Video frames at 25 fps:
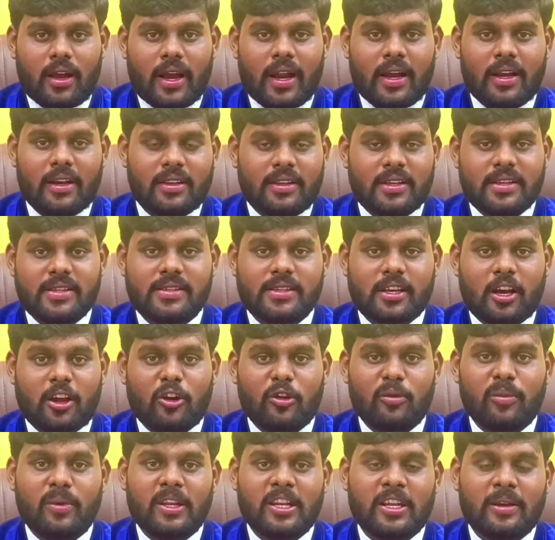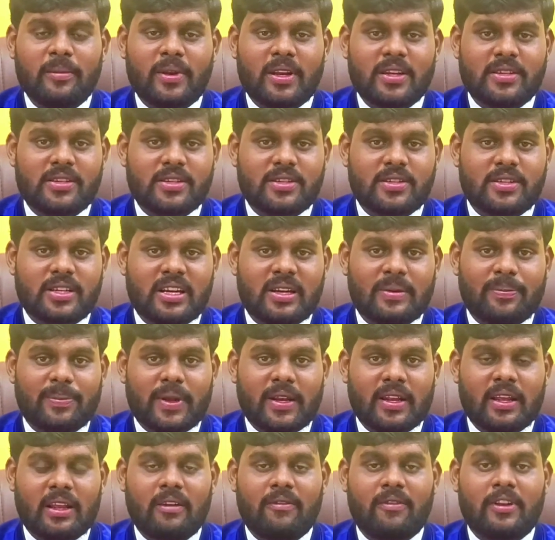and this aluminum resistant
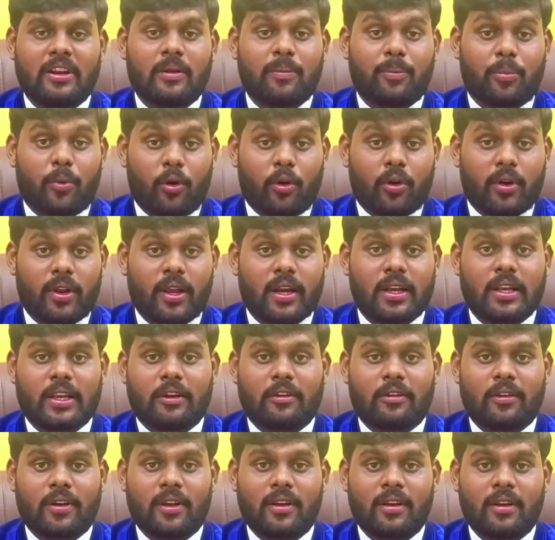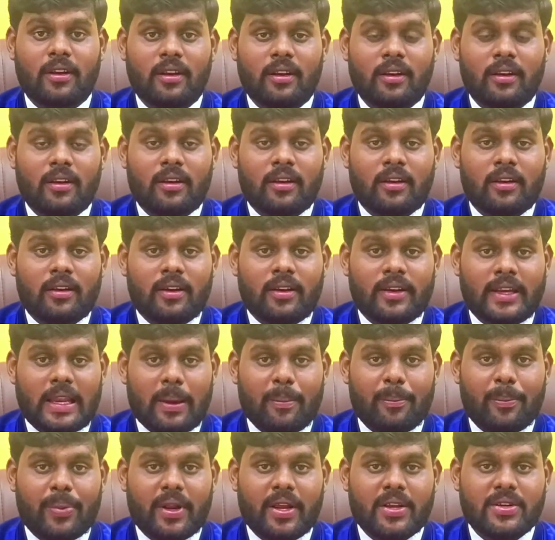panel will protect our
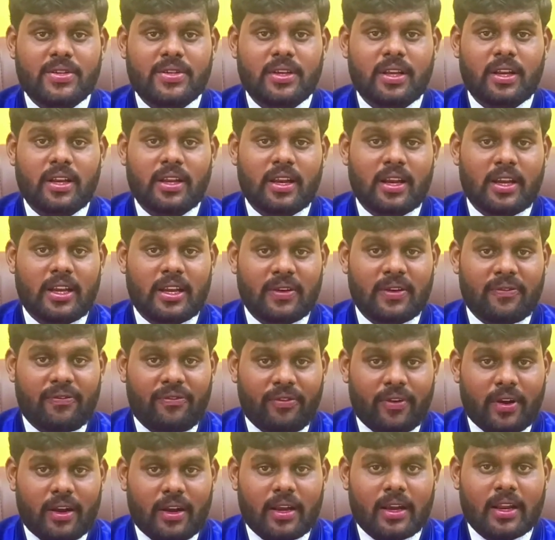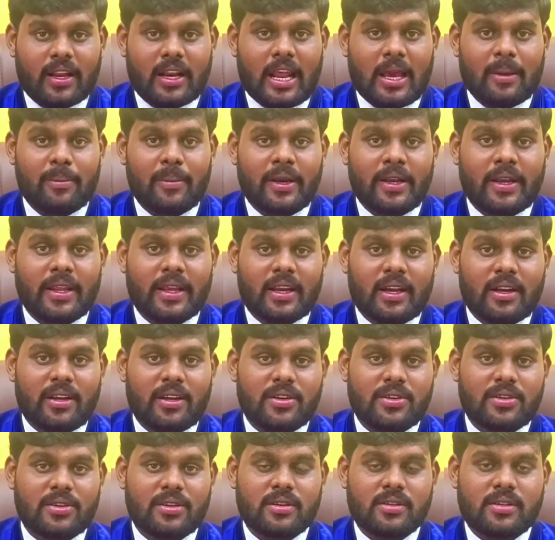temperature in a different climatic
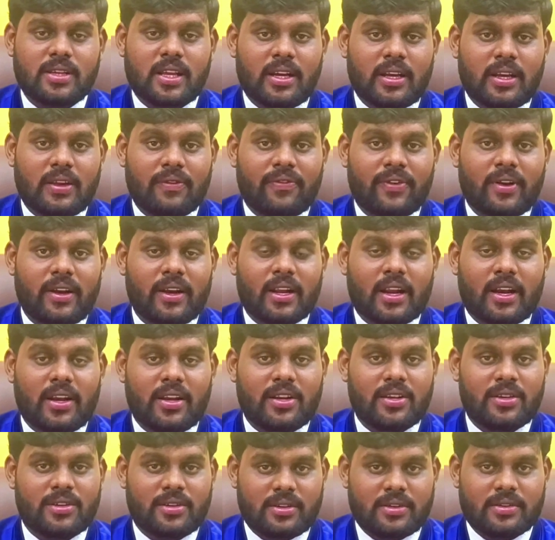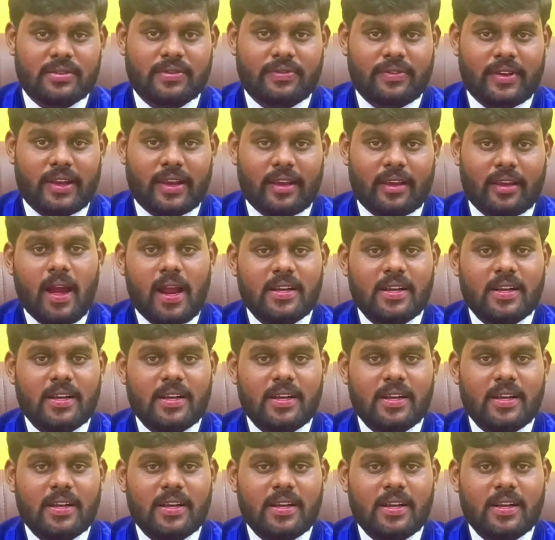conditions and different conditions way.